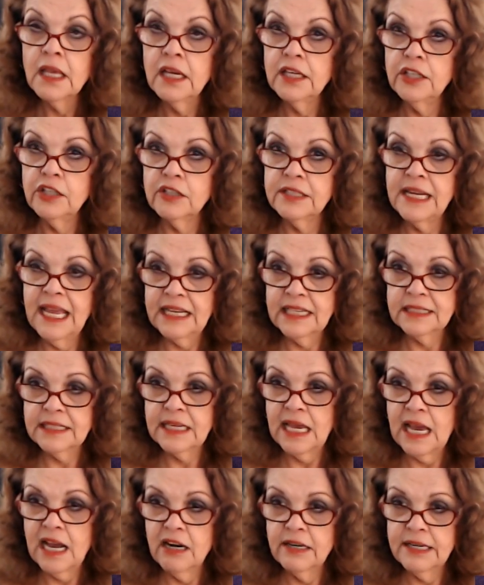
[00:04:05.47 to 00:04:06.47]
Your next
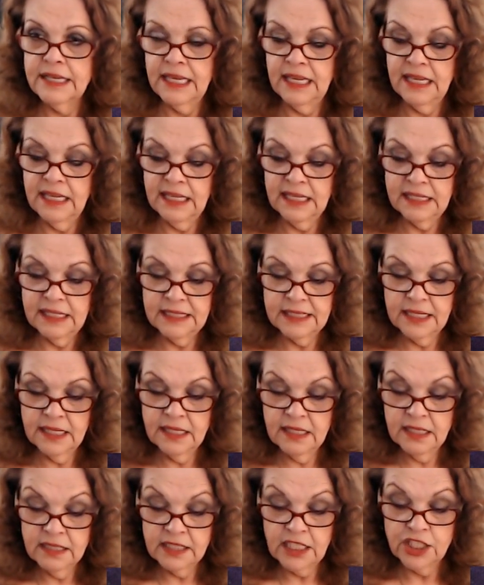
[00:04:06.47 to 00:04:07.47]
card is
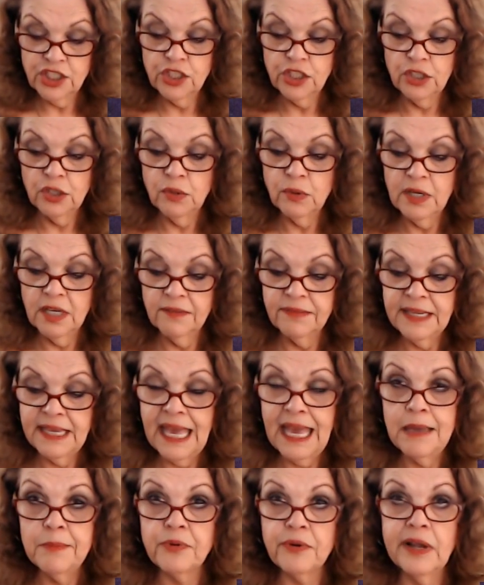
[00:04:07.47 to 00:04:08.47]
the Two of
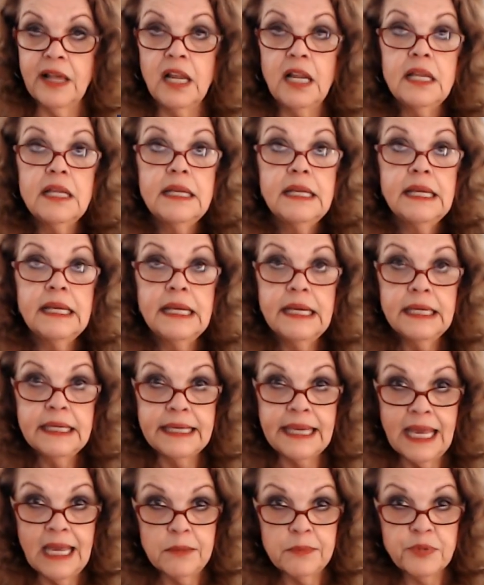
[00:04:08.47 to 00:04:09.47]
Gabriel.
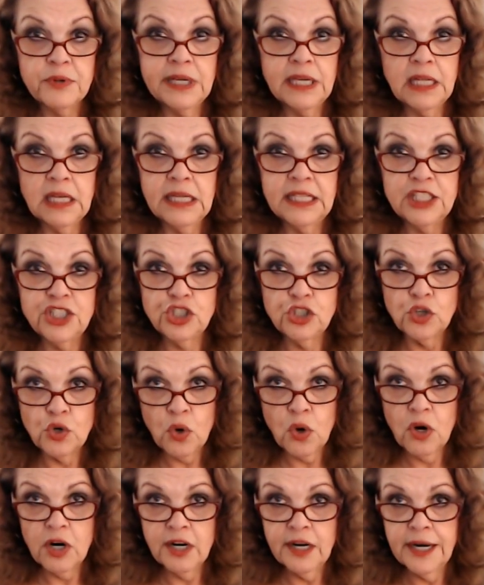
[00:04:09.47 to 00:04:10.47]
Gabriel is
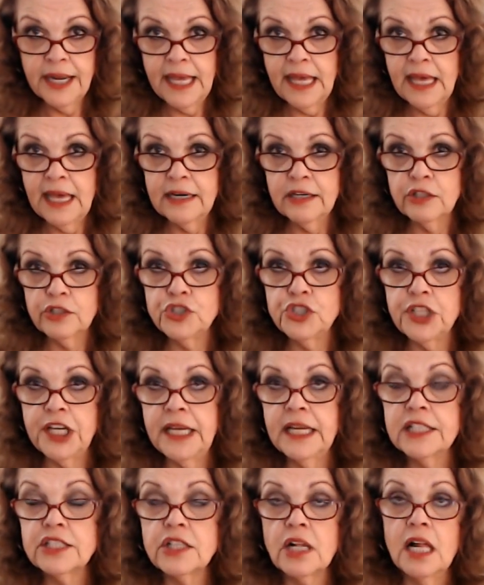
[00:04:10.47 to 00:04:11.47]
your energy.
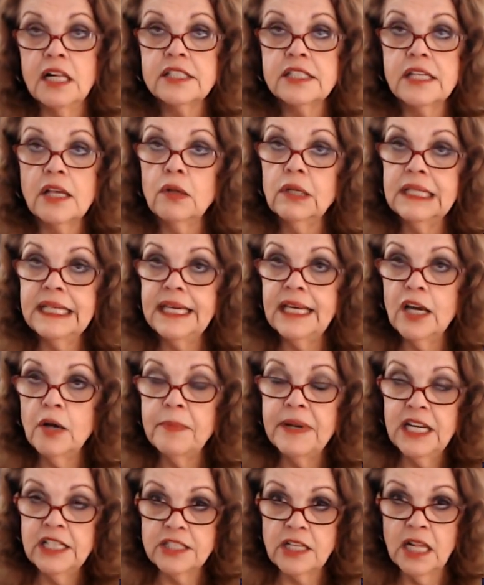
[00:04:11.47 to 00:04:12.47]
It's also Leo,
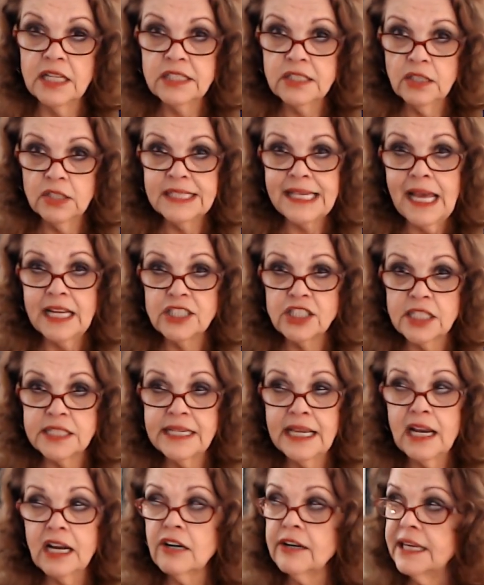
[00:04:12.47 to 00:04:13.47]
but it's also
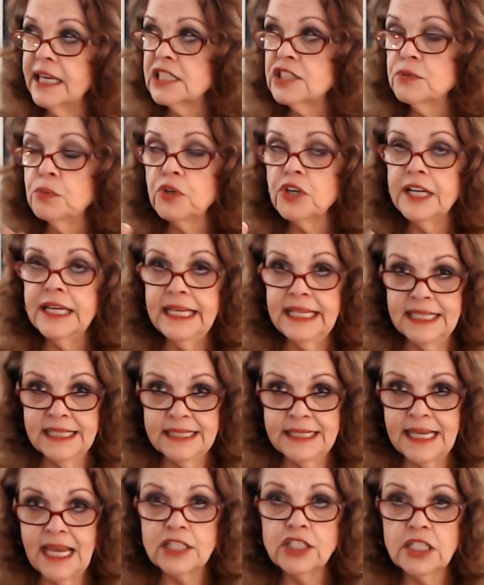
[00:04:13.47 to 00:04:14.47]
Sagittarius. We're in
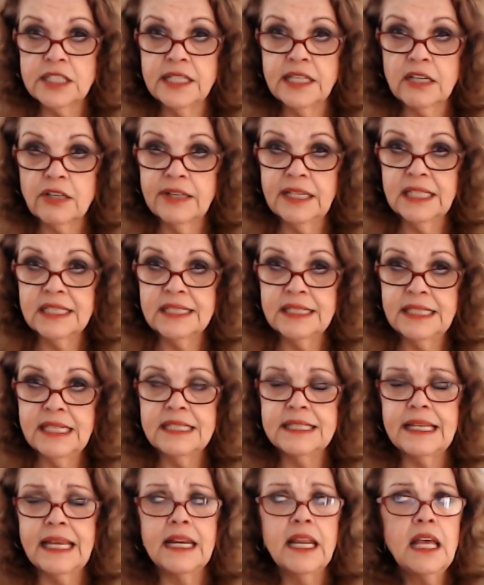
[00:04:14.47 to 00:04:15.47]
Sagittarius
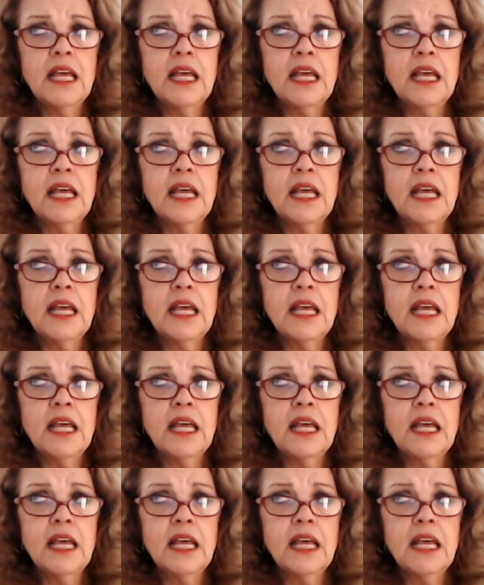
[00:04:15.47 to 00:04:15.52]
season.